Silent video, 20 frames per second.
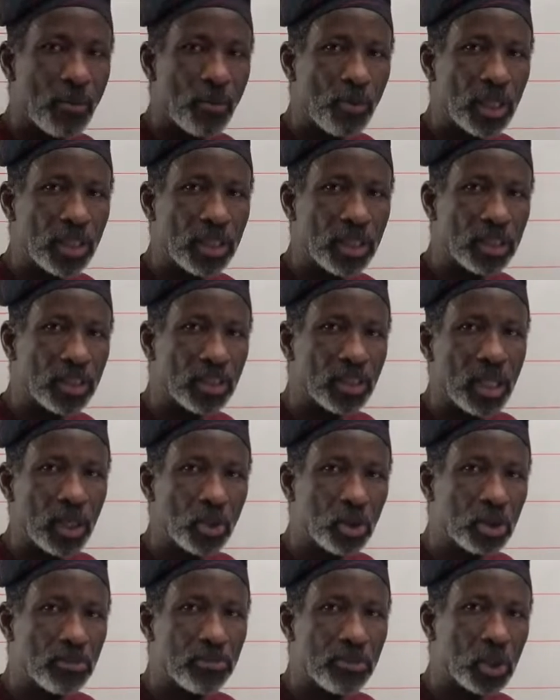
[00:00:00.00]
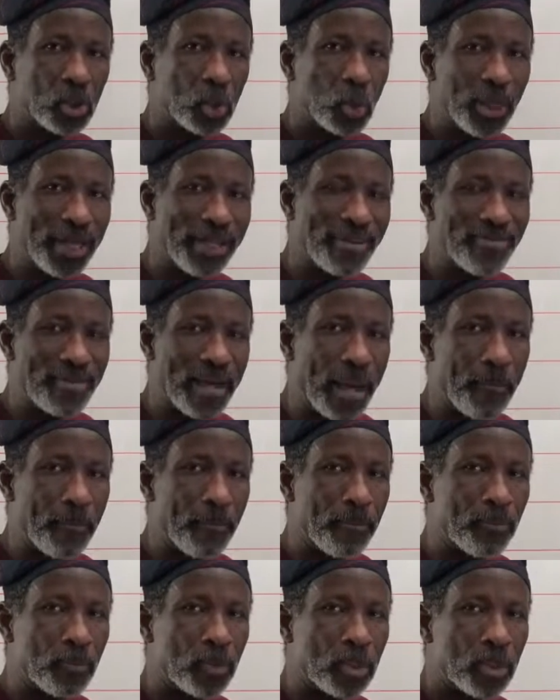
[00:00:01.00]
We distinguish between
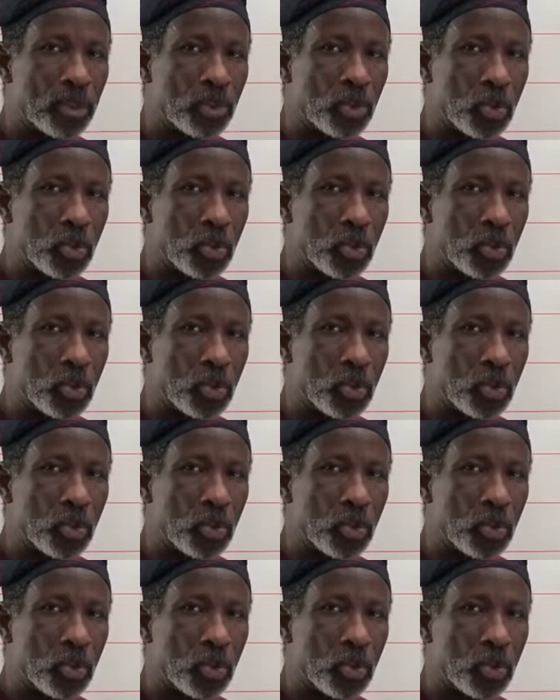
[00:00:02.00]
them